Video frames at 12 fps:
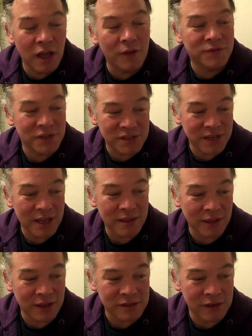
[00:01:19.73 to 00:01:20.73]
love to say
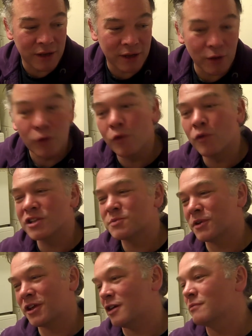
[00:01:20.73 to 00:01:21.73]
things like, "Oh, it's
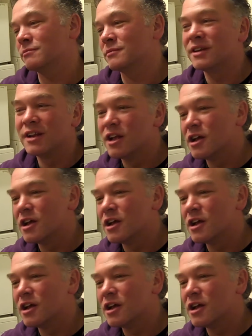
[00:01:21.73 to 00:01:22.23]
become,